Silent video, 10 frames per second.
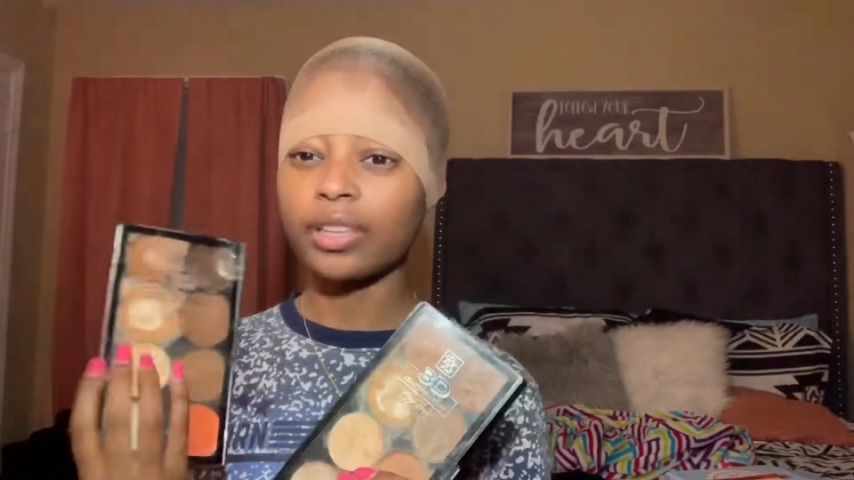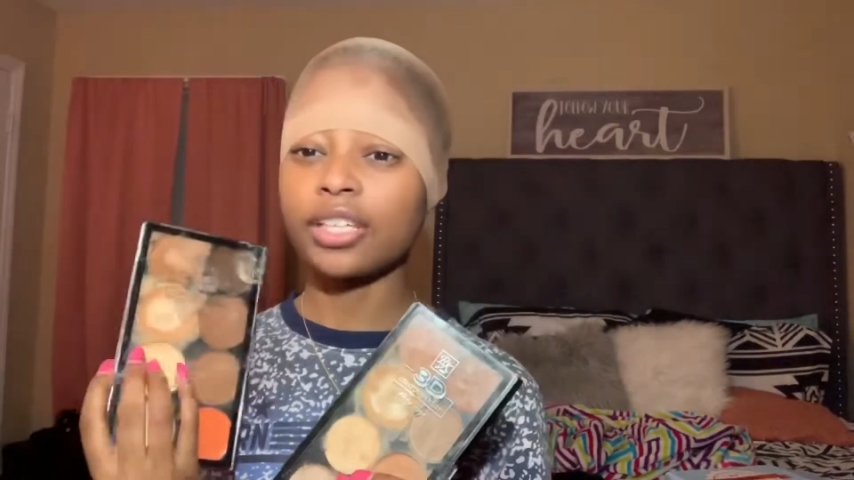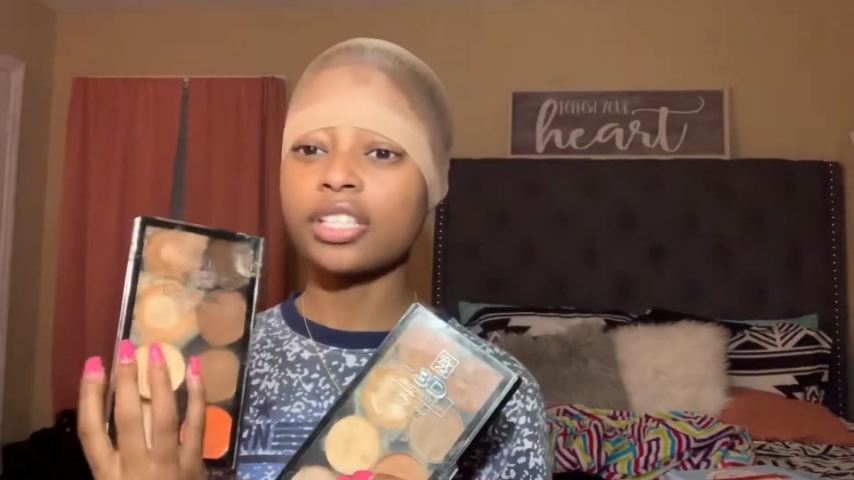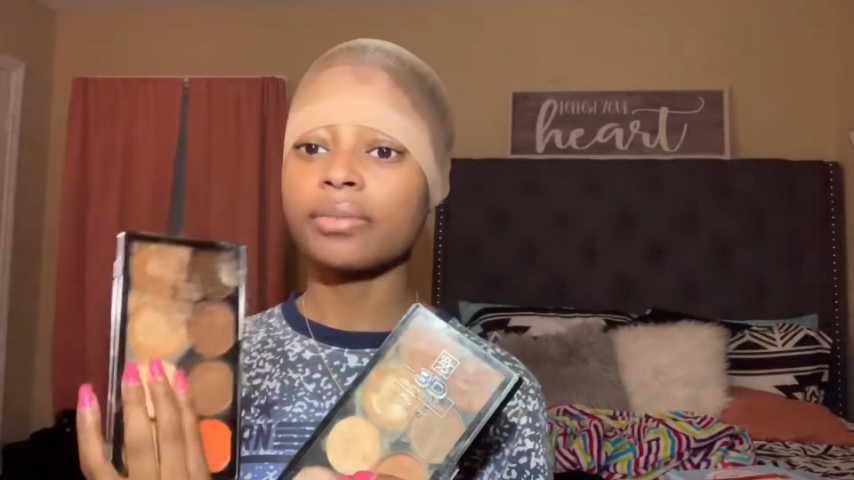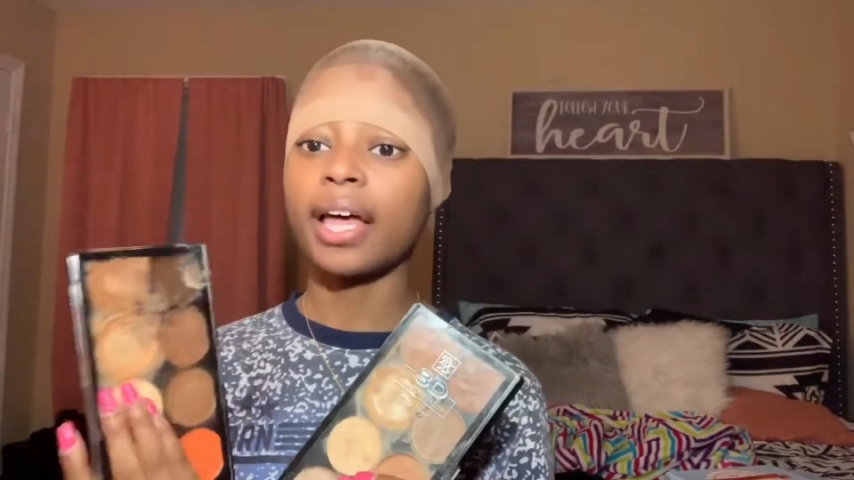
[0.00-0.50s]

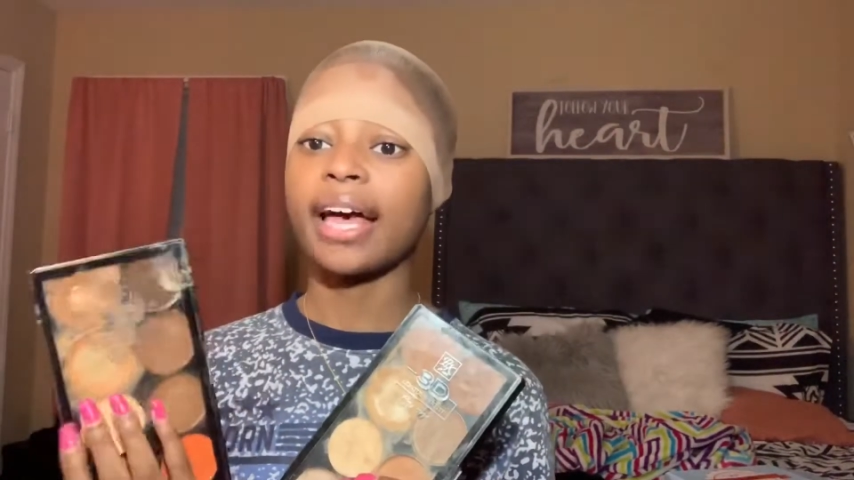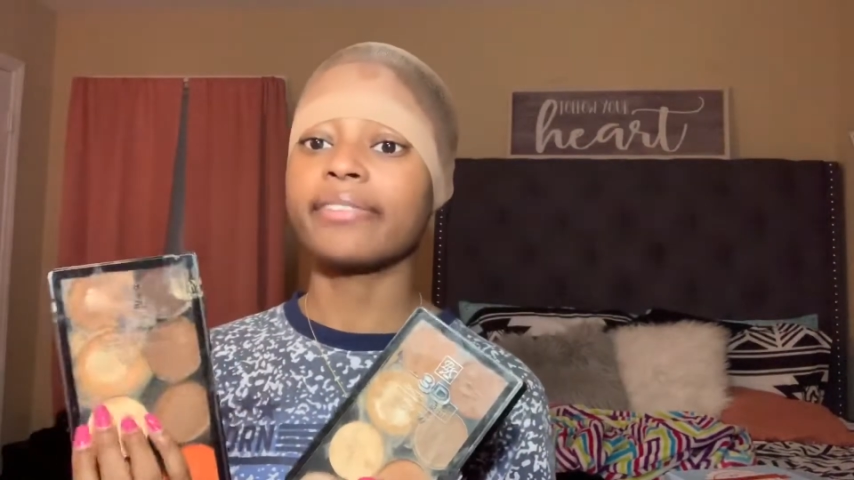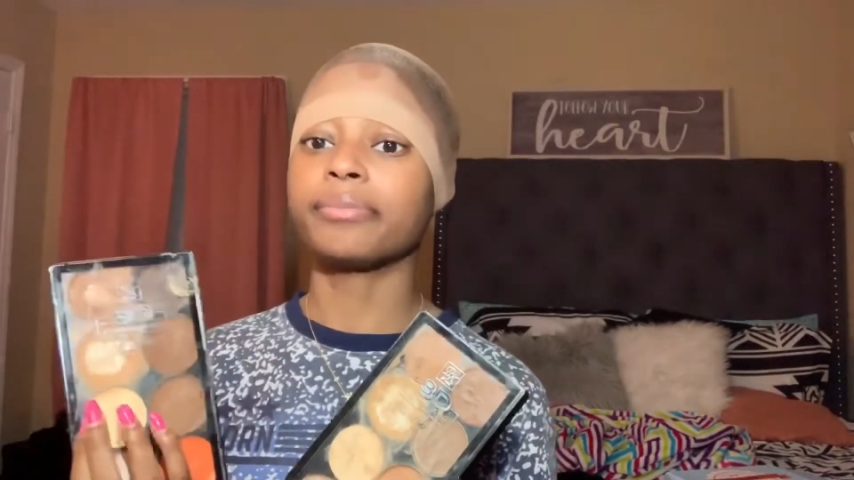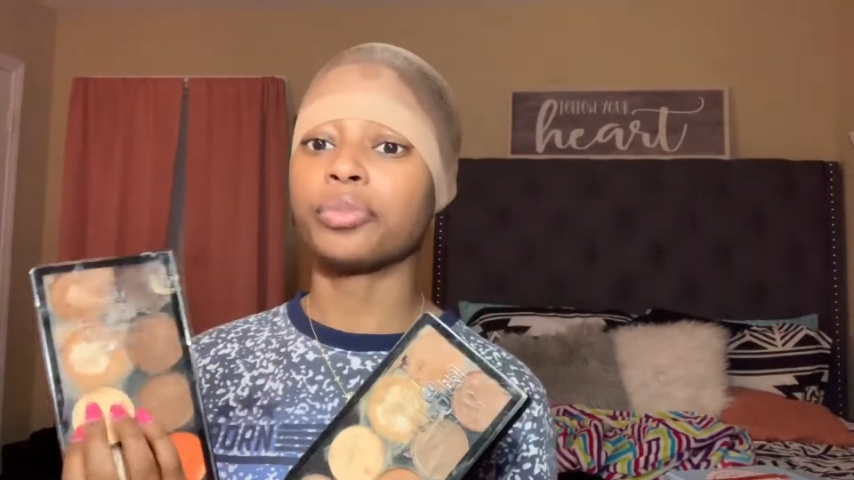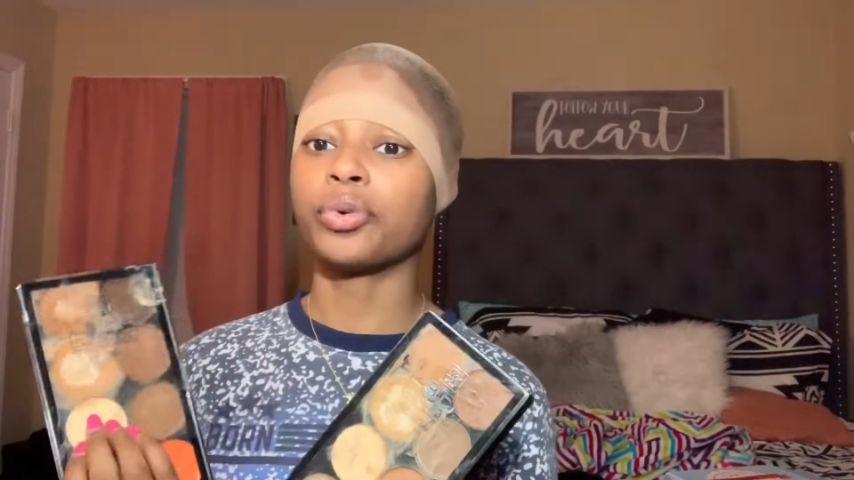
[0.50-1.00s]
this one
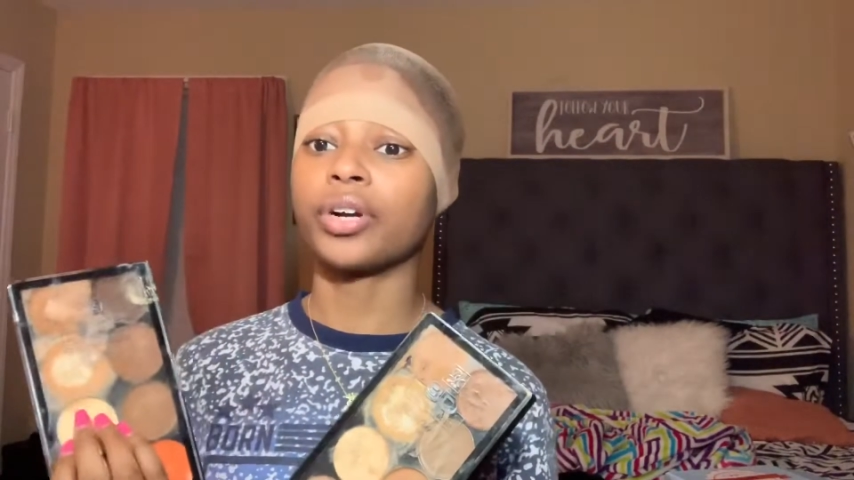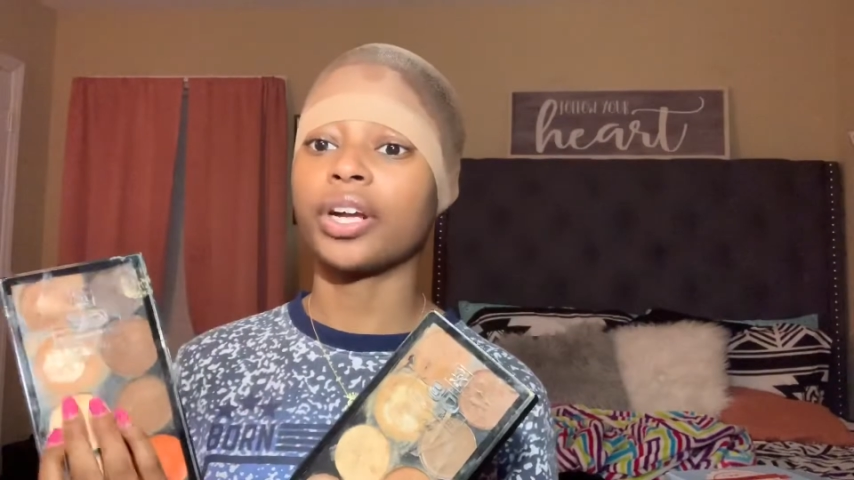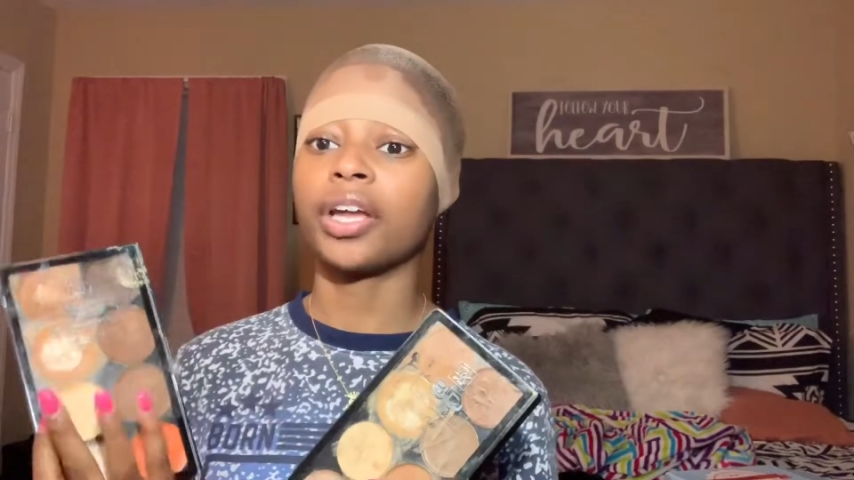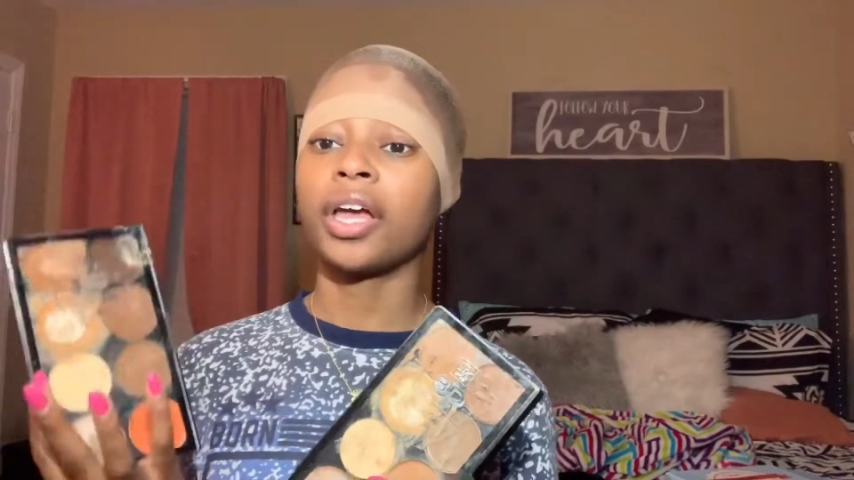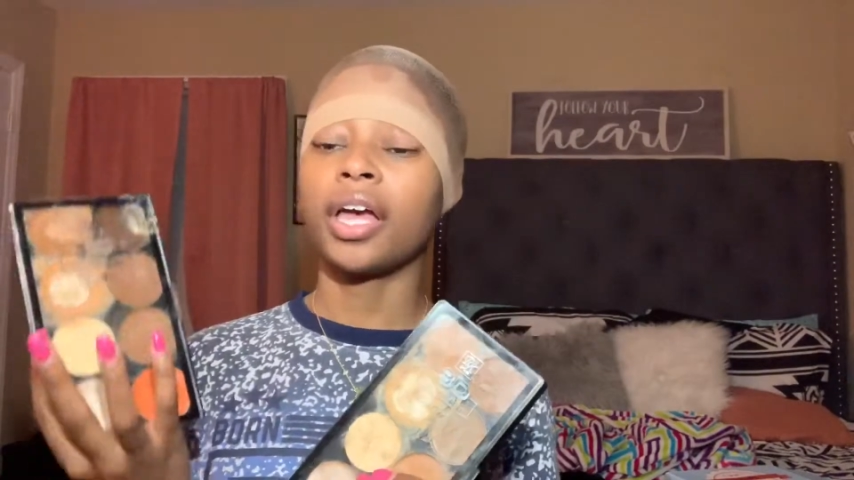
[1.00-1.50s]
has more